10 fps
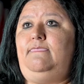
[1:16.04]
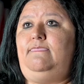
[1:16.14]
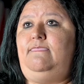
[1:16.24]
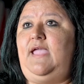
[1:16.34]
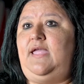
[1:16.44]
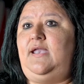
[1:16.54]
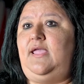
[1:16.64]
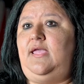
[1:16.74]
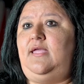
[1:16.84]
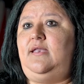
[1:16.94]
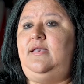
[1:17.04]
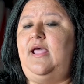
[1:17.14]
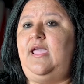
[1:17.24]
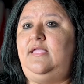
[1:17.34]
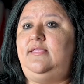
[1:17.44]
then in
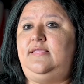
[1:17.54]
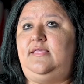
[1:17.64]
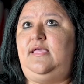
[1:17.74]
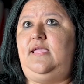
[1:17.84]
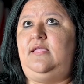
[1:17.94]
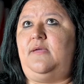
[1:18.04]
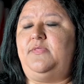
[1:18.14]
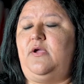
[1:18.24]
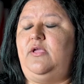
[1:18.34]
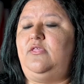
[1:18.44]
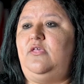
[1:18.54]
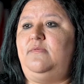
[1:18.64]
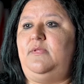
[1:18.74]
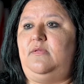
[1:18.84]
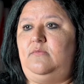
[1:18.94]
19, I'm sorry,
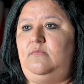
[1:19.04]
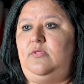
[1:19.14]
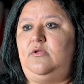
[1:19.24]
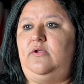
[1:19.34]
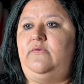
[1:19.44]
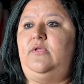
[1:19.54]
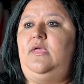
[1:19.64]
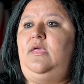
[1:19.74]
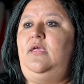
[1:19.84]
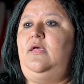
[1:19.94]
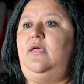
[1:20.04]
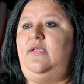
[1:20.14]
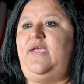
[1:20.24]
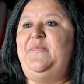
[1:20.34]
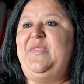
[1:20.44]
excuse me, start over.
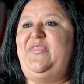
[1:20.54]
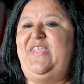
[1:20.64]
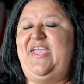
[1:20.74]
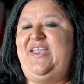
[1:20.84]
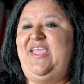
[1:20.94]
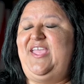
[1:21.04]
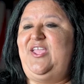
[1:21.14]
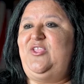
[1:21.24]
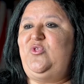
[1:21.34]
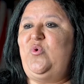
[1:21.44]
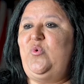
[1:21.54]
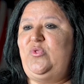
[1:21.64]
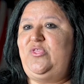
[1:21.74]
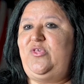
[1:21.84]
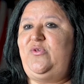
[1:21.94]
Okay. Then in
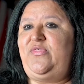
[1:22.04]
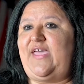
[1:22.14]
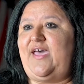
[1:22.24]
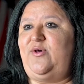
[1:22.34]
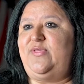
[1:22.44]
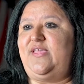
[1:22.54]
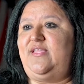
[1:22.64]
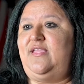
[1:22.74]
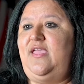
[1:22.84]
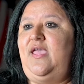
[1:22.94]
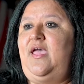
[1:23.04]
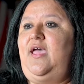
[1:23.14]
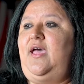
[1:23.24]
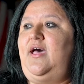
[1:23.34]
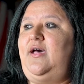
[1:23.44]
2000,
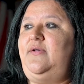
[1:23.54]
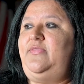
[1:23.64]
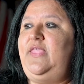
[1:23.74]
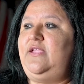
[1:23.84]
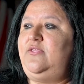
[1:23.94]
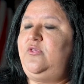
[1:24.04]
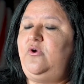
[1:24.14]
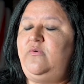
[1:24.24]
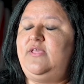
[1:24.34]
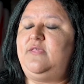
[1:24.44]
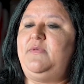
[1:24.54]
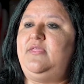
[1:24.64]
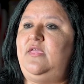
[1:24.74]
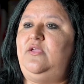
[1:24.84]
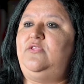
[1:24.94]
the tourism
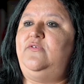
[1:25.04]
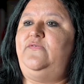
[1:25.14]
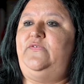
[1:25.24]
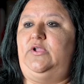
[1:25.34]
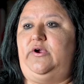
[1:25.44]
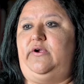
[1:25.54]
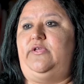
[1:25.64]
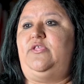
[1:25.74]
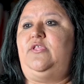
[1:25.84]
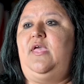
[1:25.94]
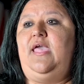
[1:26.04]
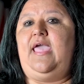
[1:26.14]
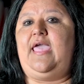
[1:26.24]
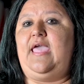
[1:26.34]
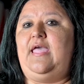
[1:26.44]
continued to flourish,
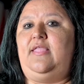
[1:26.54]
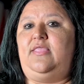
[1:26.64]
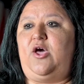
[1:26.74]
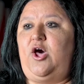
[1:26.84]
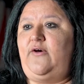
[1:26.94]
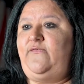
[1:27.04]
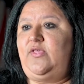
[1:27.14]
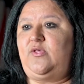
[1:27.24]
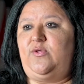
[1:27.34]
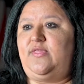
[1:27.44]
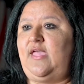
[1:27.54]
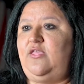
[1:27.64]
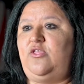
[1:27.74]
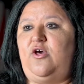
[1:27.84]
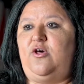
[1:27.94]
and the office on
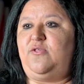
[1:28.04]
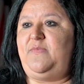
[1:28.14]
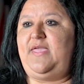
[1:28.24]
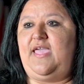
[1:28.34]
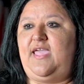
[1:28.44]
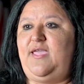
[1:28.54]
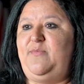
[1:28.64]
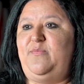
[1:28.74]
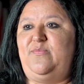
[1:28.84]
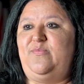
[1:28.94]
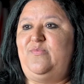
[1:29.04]
St. Charles became